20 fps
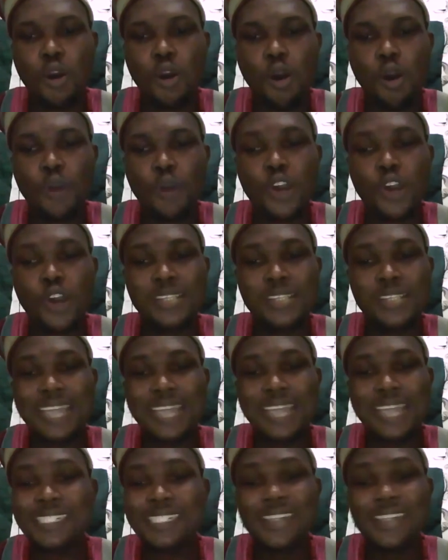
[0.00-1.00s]
because
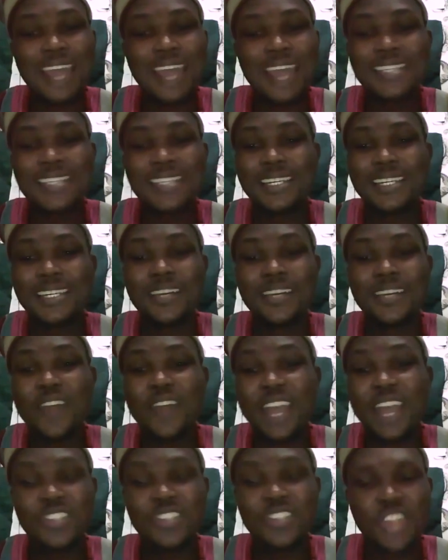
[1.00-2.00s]
Nigeria is a
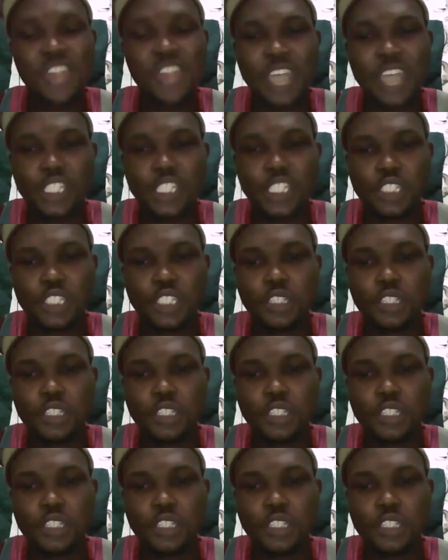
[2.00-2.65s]
great nation.